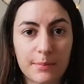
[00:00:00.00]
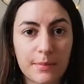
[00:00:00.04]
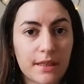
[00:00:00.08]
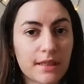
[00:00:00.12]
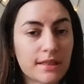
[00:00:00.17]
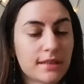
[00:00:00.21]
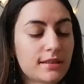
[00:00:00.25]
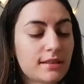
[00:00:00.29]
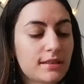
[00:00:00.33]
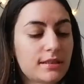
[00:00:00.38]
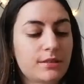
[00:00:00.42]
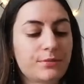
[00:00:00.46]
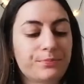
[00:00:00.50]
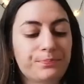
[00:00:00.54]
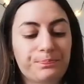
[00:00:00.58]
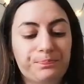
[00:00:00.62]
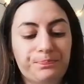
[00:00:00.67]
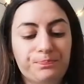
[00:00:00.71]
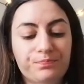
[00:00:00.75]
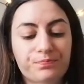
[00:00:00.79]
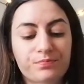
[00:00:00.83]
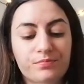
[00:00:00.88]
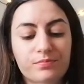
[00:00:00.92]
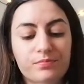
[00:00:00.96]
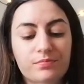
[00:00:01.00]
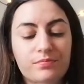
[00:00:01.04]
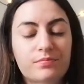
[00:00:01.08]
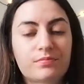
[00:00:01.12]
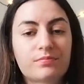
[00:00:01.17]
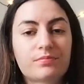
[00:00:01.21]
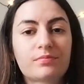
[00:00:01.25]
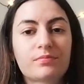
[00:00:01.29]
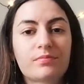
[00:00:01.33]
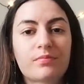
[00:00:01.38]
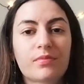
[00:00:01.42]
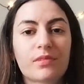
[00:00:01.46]
matter.
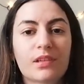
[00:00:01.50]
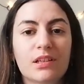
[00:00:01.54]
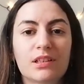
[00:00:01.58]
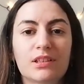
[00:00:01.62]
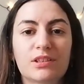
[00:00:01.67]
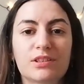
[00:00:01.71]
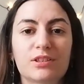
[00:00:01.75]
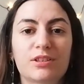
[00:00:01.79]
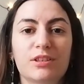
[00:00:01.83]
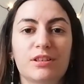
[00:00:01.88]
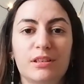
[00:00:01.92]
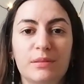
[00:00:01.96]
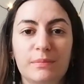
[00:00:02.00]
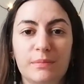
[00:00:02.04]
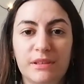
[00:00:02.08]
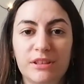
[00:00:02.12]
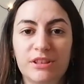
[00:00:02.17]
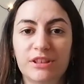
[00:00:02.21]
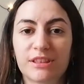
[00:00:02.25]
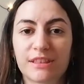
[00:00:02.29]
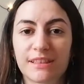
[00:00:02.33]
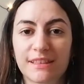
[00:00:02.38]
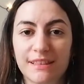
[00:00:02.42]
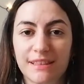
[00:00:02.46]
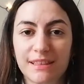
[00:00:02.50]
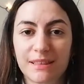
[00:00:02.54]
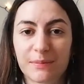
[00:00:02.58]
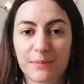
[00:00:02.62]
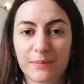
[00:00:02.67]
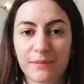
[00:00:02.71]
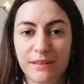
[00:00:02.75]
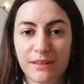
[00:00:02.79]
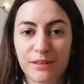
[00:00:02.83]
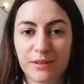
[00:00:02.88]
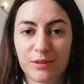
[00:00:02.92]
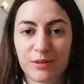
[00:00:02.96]
So let me just
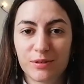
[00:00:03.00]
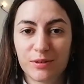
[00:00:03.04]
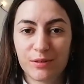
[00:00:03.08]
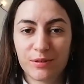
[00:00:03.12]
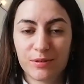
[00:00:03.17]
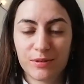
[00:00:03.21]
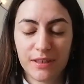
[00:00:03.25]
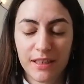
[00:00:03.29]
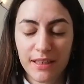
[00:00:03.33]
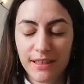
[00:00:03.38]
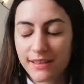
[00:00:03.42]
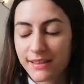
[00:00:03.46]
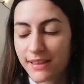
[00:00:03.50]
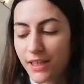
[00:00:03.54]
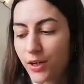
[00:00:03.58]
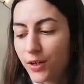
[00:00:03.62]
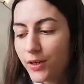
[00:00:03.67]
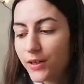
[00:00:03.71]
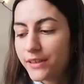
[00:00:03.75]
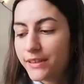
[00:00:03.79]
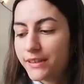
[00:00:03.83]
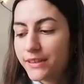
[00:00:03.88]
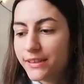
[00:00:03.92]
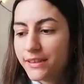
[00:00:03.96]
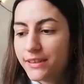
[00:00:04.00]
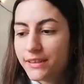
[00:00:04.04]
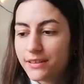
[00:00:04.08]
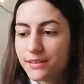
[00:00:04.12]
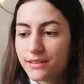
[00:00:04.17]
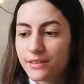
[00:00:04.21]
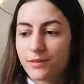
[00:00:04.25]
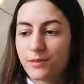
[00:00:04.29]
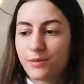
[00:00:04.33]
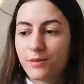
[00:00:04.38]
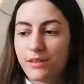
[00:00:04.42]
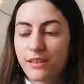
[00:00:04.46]
explain to you guys how I did it.
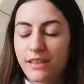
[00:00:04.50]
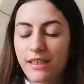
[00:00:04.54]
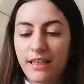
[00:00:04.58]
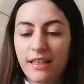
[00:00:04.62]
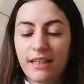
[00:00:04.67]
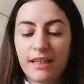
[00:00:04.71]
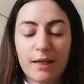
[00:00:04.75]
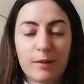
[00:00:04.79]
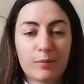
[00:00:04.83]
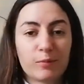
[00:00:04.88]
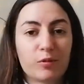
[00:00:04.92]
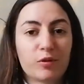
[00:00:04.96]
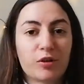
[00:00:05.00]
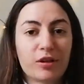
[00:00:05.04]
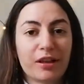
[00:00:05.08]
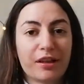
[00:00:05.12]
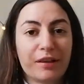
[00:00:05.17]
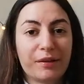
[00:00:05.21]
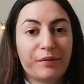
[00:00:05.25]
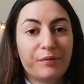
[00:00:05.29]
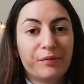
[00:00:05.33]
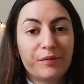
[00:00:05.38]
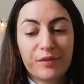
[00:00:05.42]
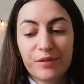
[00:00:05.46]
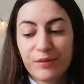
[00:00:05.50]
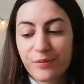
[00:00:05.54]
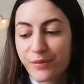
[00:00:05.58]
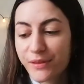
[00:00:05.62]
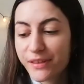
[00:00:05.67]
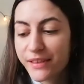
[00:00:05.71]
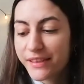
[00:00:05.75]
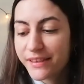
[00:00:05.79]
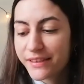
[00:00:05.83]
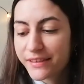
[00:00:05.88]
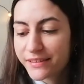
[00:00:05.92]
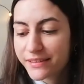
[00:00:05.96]
Okay, I'm gonna leave this right
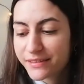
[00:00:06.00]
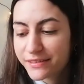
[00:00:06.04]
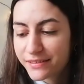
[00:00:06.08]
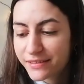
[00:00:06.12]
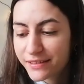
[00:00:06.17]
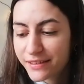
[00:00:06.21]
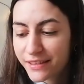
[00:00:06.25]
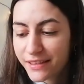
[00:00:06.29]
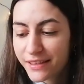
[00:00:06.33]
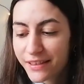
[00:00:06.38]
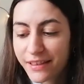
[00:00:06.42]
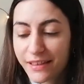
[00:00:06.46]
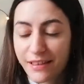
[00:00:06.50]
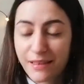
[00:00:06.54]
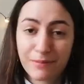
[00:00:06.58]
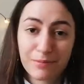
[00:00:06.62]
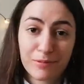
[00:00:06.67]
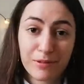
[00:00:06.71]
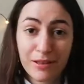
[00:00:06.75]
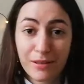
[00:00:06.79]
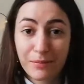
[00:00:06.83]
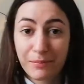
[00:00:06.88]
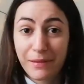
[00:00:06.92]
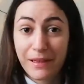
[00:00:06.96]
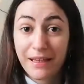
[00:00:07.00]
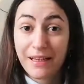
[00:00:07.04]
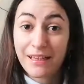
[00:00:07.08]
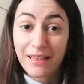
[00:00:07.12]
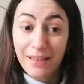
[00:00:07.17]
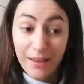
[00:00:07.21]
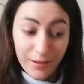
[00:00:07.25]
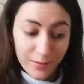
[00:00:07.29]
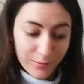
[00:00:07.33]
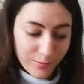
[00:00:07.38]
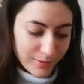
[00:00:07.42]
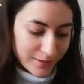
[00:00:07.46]
here and I'm gonna make
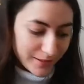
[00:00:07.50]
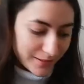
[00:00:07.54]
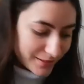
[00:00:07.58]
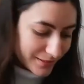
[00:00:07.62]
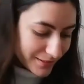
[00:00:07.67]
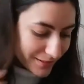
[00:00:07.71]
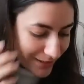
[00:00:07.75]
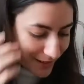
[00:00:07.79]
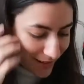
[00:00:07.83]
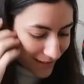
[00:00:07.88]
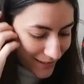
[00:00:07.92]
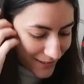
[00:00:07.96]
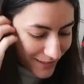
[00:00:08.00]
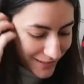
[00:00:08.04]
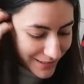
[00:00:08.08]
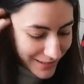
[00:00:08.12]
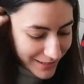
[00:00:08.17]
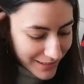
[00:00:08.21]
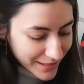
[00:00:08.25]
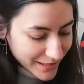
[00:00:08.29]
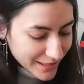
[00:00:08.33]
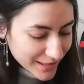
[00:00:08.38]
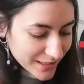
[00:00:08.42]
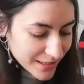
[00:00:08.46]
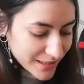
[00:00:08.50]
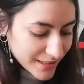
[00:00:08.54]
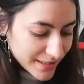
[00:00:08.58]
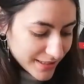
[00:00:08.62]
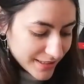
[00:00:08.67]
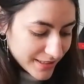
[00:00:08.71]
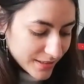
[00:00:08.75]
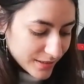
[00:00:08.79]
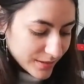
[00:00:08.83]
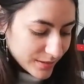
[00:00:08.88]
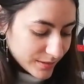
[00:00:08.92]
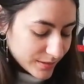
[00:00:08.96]
another one.
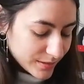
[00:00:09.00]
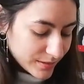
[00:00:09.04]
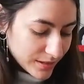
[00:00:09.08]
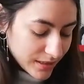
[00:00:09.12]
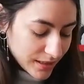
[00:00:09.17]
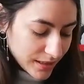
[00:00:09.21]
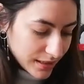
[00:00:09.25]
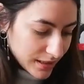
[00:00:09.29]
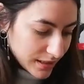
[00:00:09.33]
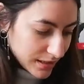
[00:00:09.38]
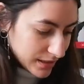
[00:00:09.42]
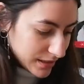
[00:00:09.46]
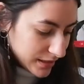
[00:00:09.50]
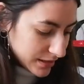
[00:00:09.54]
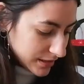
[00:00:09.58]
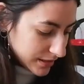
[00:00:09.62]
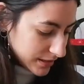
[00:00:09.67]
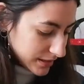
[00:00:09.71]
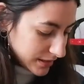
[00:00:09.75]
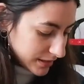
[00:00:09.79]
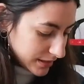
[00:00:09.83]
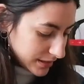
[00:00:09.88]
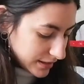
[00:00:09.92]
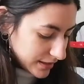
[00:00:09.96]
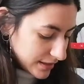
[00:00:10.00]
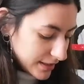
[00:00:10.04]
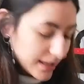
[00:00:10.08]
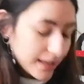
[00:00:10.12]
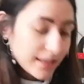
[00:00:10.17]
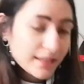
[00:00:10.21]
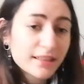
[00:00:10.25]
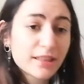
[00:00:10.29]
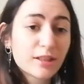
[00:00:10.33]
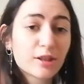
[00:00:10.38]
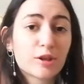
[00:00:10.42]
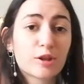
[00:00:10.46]
So
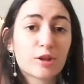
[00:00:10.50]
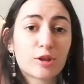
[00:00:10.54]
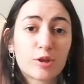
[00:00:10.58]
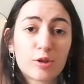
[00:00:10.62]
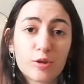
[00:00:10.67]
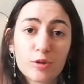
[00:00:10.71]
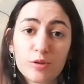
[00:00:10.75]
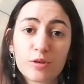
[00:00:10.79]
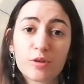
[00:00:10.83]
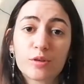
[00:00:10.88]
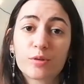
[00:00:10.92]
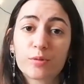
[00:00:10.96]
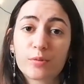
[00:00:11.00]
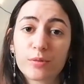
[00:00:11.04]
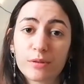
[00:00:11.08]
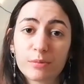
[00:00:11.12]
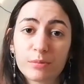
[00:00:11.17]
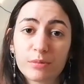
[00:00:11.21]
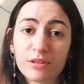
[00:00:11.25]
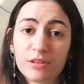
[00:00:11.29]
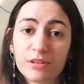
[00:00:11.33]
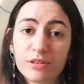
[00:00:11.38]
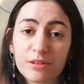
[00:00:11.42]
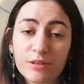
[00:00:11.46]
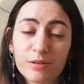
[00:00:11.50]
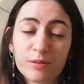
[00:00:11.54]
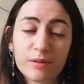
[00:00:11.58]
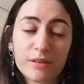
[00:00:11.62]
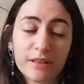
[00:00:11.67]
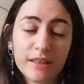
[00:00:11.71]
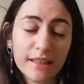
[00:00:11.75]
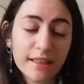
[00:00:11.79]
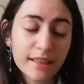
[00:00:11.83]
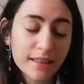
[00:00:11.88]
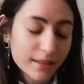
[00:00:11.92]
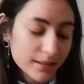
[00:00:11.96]
cut a long ribbon,
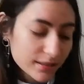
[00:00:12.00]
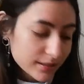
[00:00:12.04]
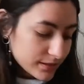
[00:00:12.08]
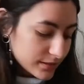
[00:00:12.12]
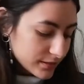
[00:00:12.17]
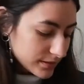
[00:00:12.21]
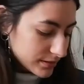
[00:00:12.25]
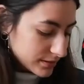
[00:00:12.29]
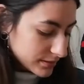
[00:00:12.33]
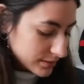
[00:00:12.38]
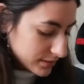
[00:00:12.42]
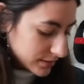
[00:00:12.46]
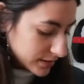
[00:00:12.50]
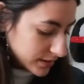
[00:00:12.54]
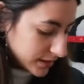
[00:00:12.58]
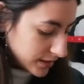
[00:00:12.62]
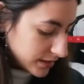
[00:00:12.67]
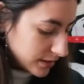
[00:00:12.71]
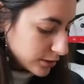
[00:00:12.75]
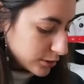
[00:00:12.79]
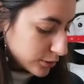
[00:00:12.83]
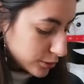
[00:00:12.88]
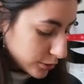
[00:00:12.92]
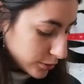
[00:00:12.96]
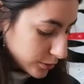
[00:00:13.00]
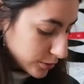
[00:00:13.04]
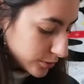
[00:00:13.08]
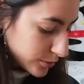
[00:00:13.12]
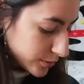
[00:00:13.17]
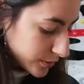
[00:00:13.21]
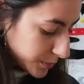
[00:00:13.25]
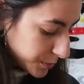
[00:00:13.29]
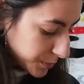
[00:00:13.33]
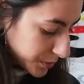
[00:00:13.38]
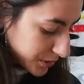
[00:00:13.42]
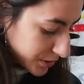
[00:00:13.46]
okay? Cut a long
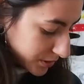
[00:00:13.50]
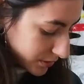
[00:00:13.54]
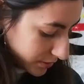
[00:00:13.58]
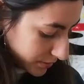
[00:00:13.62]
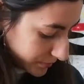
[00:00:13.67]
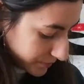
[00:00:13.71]
ribbon.